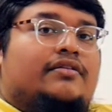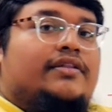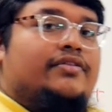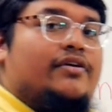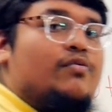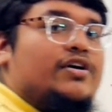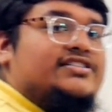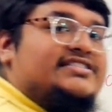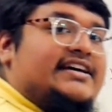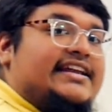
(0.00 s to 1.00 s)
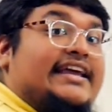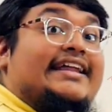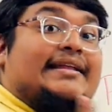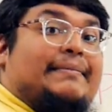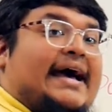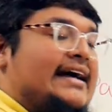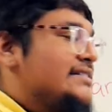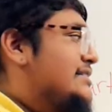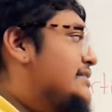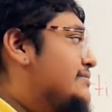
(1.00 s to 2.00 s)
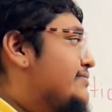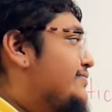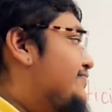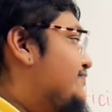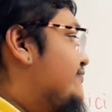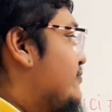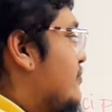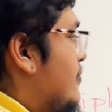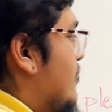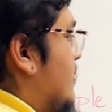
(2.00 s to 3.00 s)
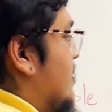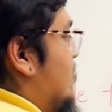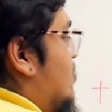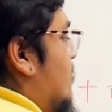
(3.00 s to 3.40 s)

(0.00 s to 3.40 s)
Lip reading: the word study in the past? It's the